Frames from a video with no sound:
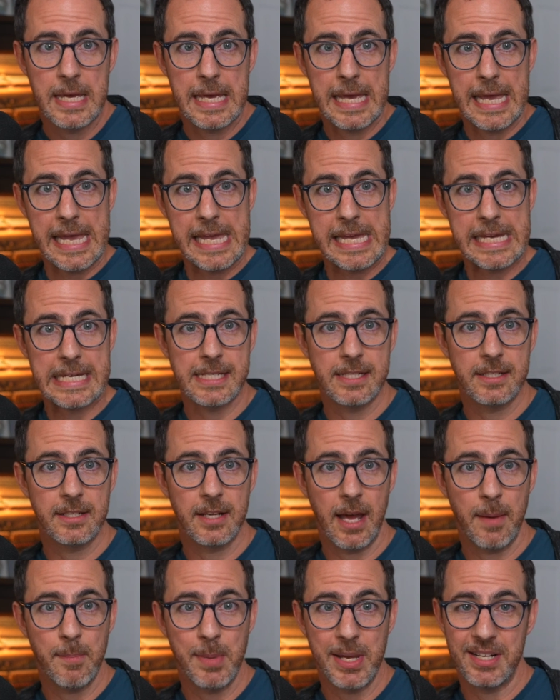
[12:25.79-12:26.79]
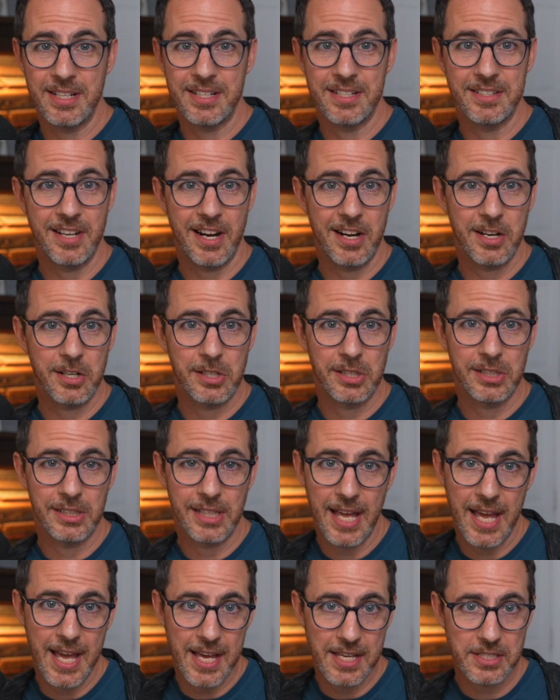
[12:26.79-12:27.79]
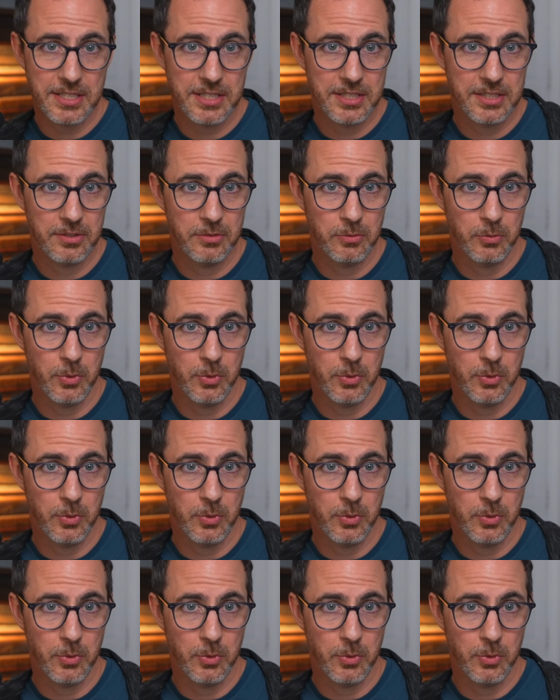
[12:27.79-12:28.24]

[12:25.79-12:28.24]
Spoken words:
And I made an entire class